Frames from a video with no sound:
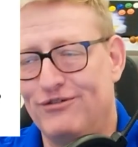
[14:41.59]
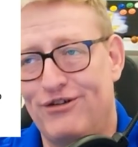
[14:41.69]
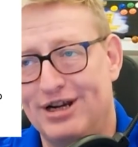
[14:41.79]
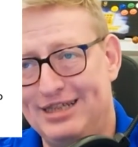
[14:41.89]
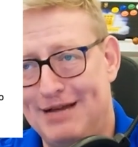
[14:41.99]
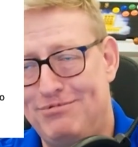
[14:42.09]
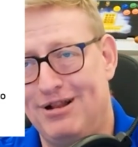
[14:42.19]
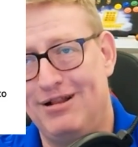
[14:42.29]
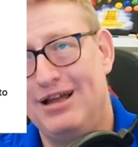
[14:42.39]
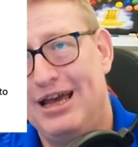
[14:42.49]
For
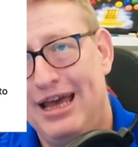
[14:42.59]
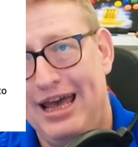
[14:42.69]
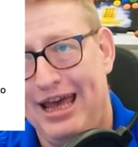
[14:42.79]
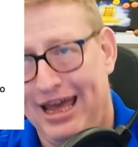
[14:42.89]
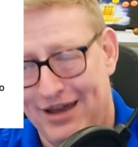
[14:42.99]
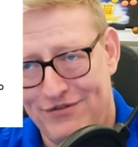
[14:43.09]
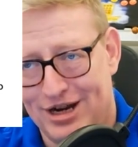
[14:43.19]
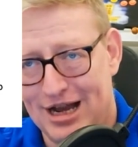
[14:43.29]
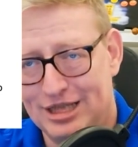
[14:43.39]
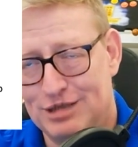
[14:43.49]
example, if a
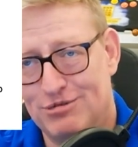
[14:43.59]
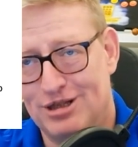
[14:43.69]
customer